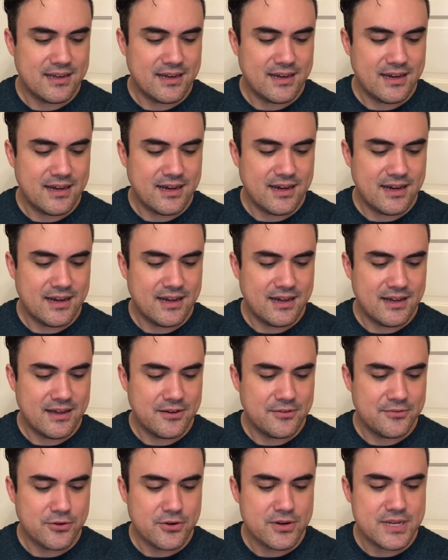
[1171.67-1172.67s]

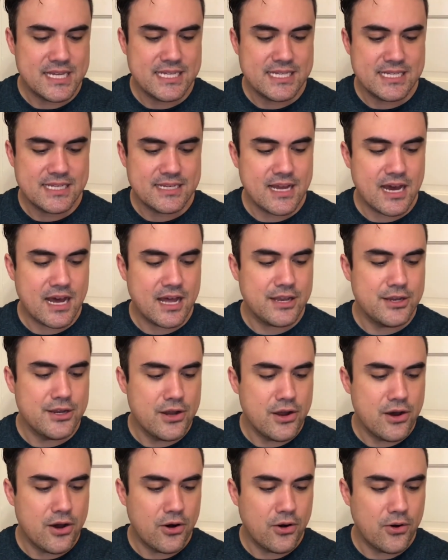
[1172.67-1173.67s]
for he did not
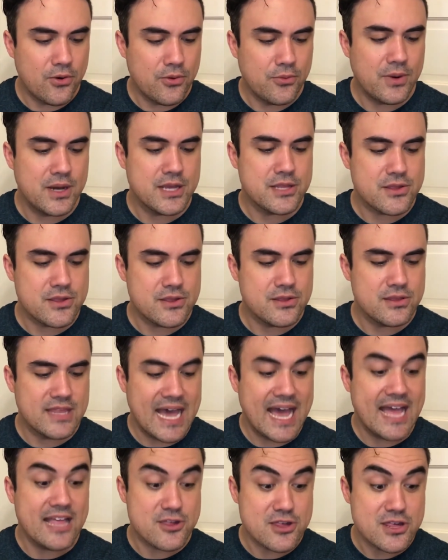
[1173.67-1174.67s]
know
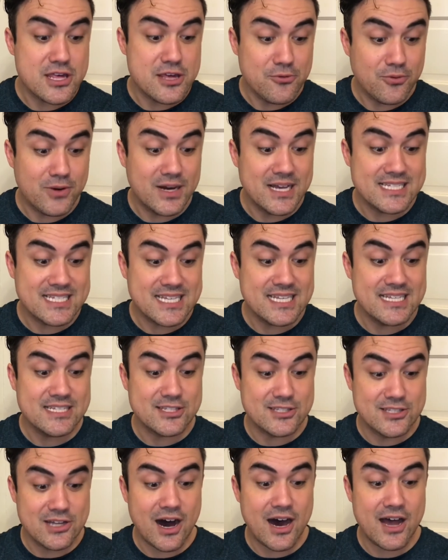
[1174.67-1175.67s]
that she was
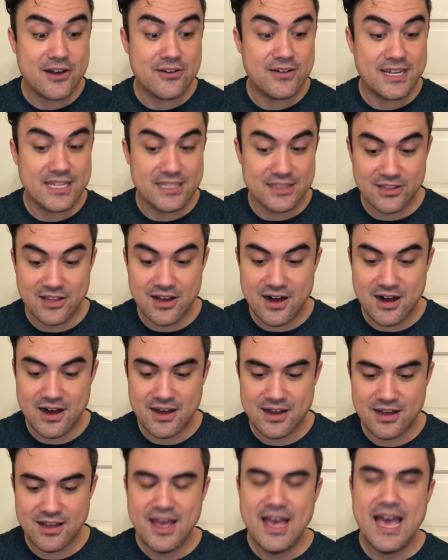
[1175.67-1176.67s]
his
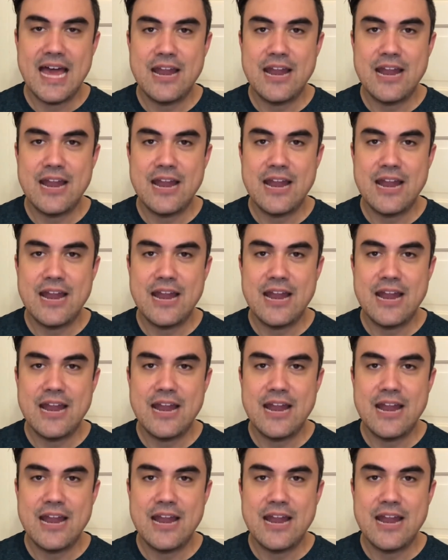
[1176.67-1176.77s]
daughter-in-law.